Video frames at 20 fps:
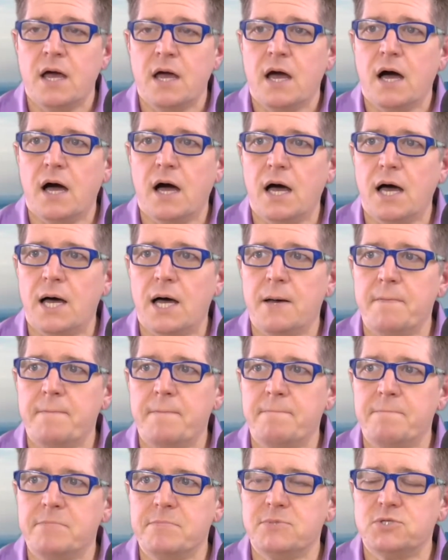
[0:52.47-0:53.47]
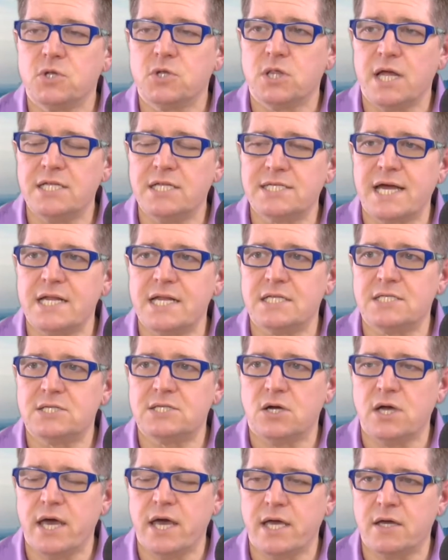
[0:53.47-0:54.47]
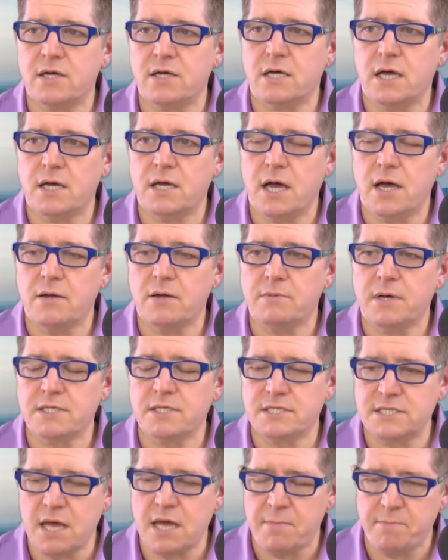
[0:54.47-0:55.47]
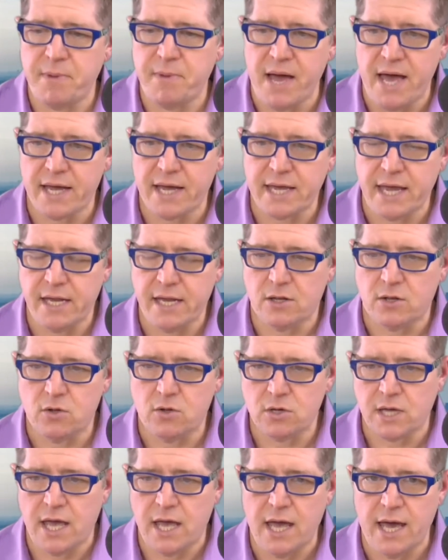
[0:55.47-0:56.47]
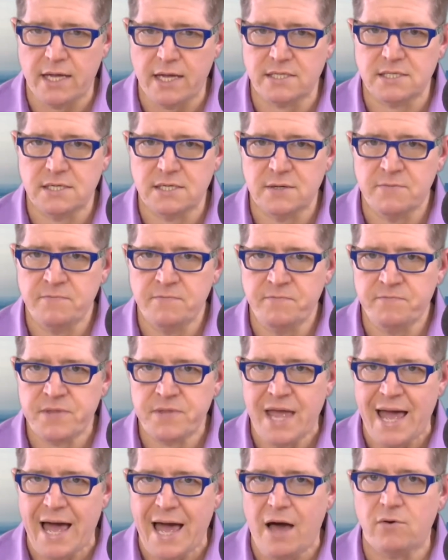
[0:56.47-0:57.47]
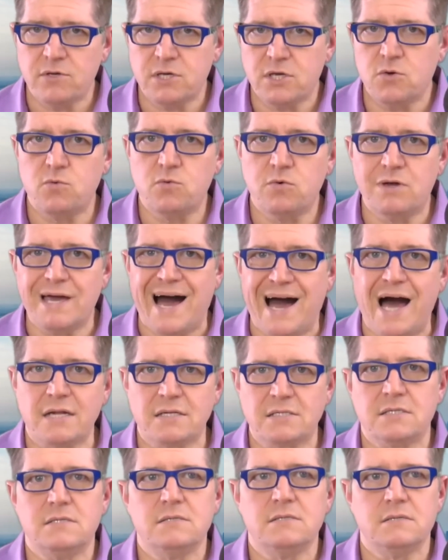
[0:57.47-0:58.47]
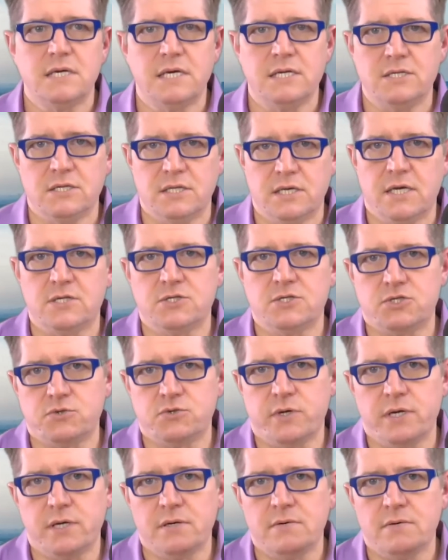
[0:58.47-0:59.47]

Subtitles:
So let's kind of take a step back and look at how you got into the industry.